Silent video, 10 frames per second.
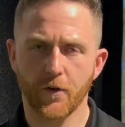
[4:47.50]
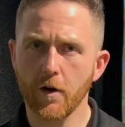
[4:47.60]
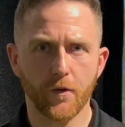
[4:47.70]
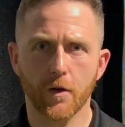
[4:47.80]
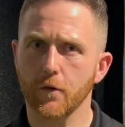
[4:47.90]

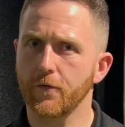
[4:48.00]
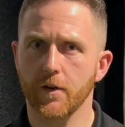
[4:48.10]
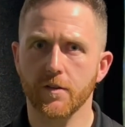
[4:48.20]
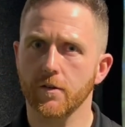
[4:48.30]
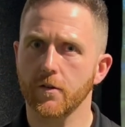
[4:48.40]
very, very good for
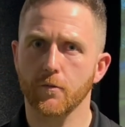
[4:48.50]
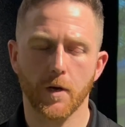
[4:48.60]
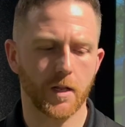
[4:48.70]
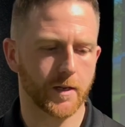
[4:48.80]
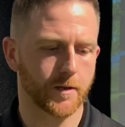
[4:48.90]
distance as
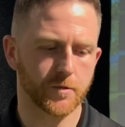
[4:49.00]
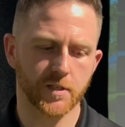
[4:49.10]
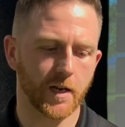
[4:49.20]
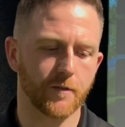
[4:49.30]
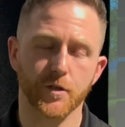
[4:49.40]
well. It was
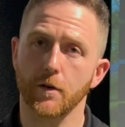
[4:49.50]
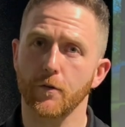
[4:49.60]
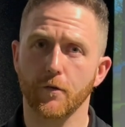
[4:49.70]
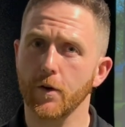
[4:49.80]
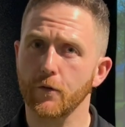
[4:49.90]
still averaging
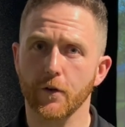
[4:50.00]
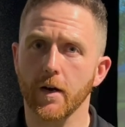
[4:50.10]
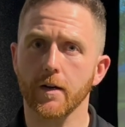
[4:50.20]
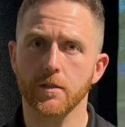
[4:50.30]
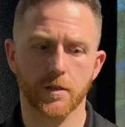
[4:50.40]
over 300
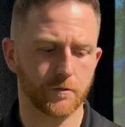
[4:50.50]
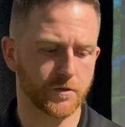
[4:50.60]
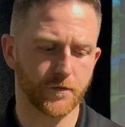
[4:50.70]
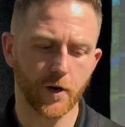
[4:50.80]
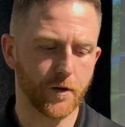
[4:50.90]
yards. It was
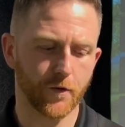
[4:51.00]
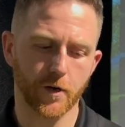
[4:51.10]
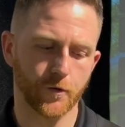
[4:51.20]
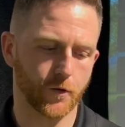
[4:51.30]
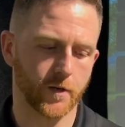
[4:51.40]
very,
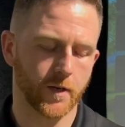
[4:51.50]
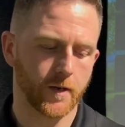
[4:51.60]
very good.